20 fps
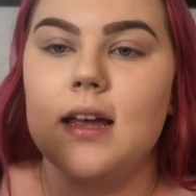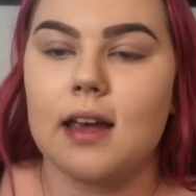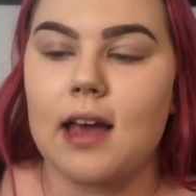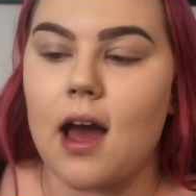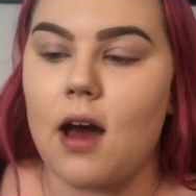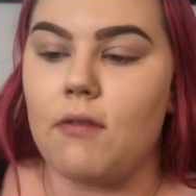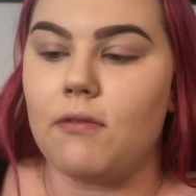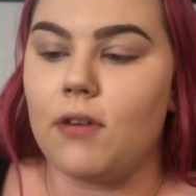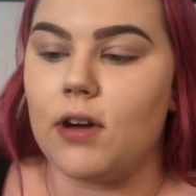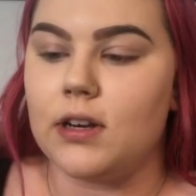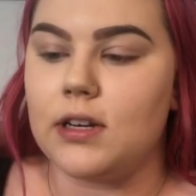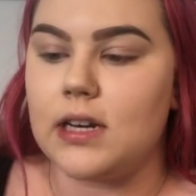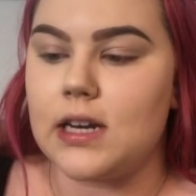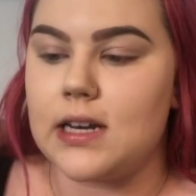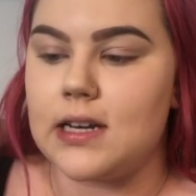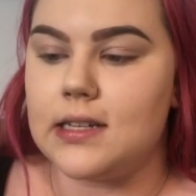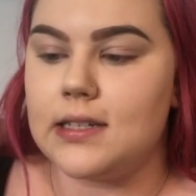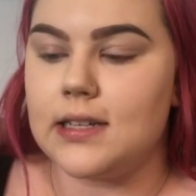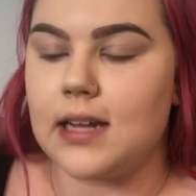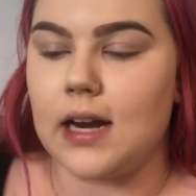Kat Von
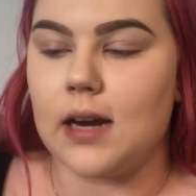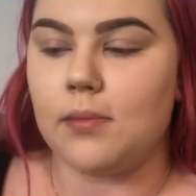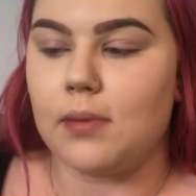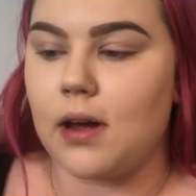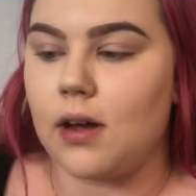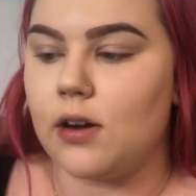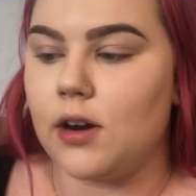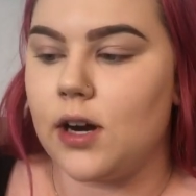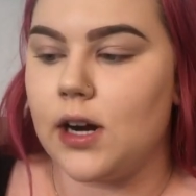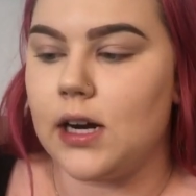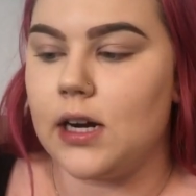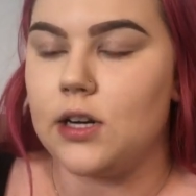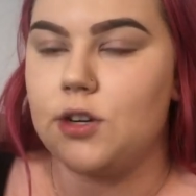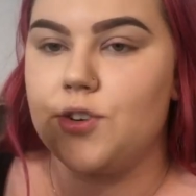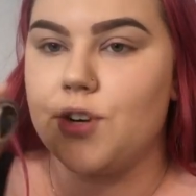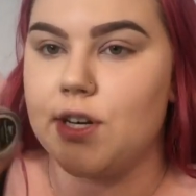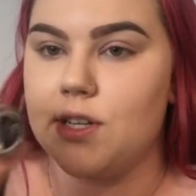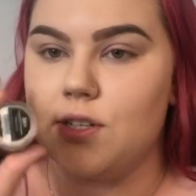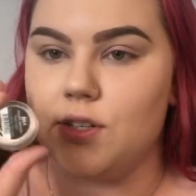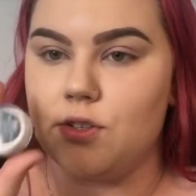D setting powder in a
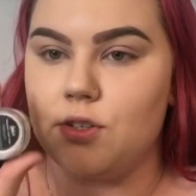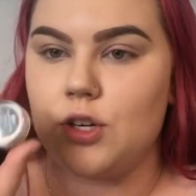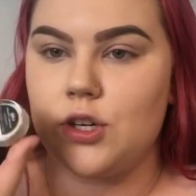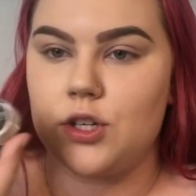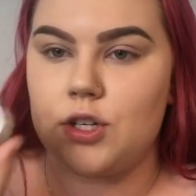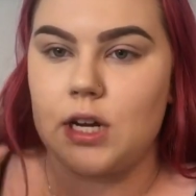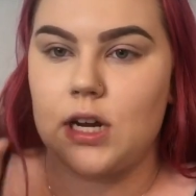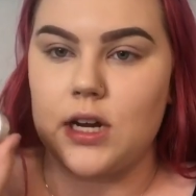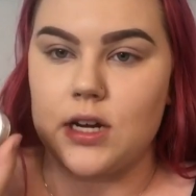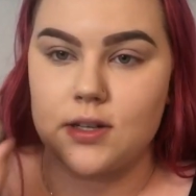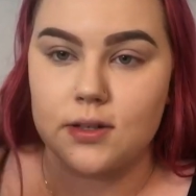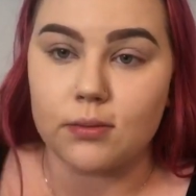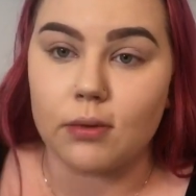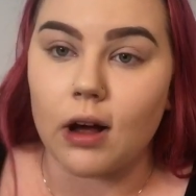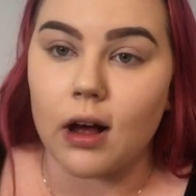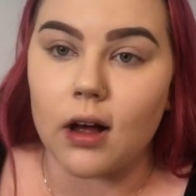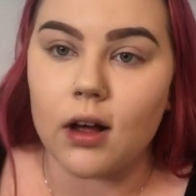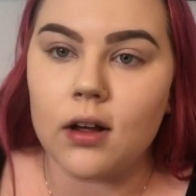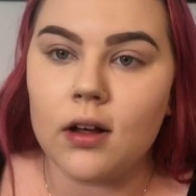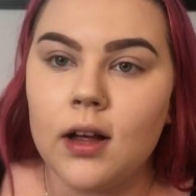translucent shade as
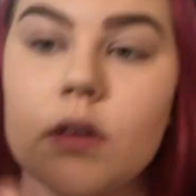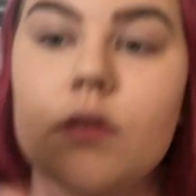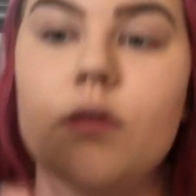well.